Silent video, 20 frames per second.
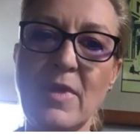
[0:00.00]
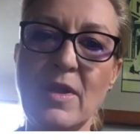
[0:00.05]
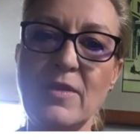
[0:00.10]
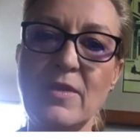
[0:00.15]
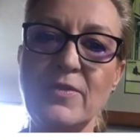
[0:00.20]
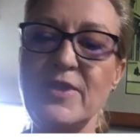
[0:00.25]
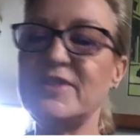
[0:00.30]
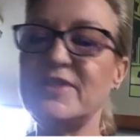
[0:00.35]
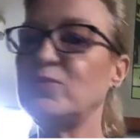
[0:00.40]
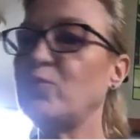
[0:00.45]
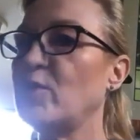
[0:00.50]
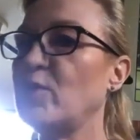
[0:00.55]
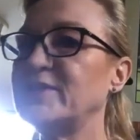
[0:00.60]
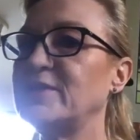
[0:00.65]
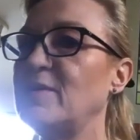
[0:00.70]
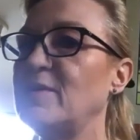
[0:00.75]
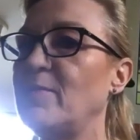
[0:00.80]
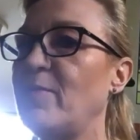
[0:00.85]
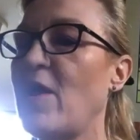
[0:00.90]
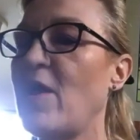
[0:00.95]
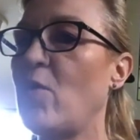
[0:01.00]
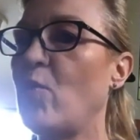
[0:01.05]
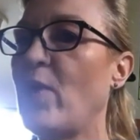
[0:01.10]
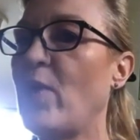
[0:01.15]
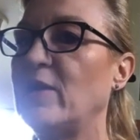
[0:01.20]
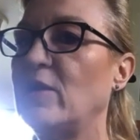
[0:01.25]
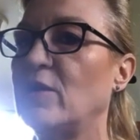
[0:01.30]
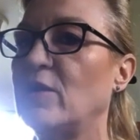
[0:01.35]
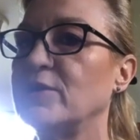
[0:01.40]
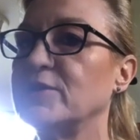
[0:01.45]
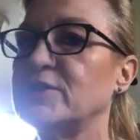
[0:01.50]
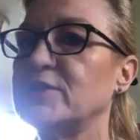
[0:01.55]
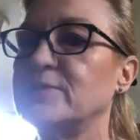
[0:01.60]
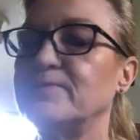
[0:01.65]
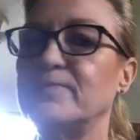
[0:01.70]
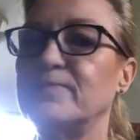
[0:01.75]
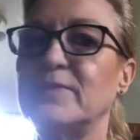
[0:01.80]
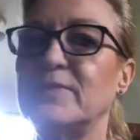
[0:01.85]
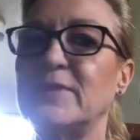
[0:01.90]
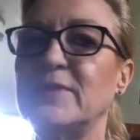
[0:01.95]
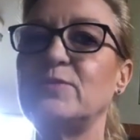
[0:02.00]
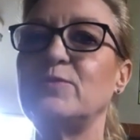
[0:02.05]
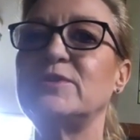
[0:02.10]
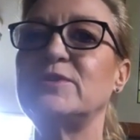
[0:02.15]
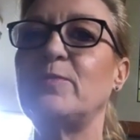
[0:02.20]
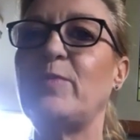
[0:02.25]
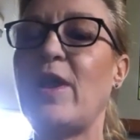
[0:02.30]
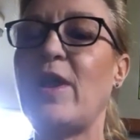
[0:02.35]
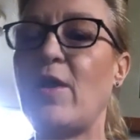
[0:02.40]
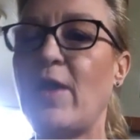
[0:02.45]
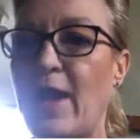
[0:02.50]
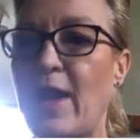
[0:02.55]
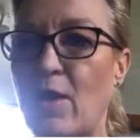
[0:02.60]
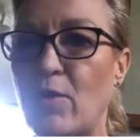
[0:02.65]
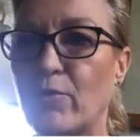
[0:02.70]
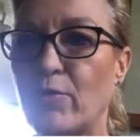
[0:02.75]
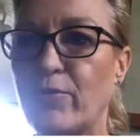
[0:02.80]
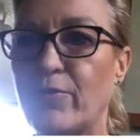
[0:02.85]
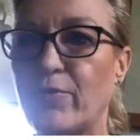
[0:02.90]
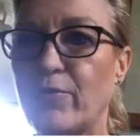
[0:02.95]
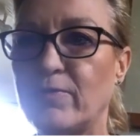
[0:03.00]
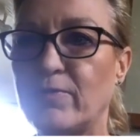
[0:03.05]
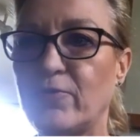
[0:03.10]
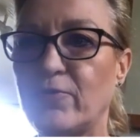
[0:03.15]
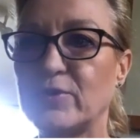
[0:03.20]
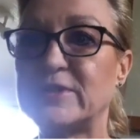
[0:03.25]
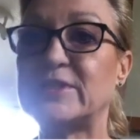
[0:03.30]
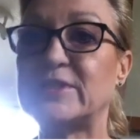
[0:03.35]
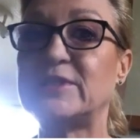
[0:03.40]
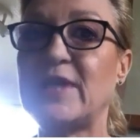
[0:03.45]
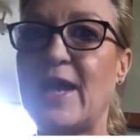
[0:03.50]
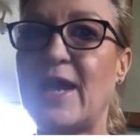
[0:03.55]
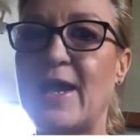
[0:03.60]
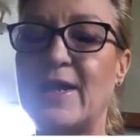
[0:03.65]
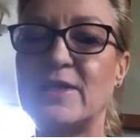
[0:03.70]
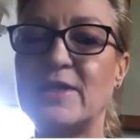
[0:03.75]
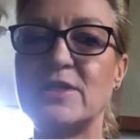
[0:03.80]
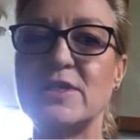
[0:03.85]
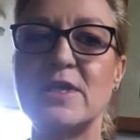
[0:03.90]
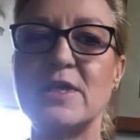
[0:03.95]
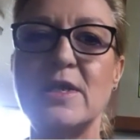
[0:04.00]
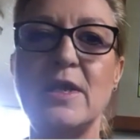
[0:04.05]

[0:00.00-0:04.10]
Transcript: This wasn't about weight loss. This was about health for a start.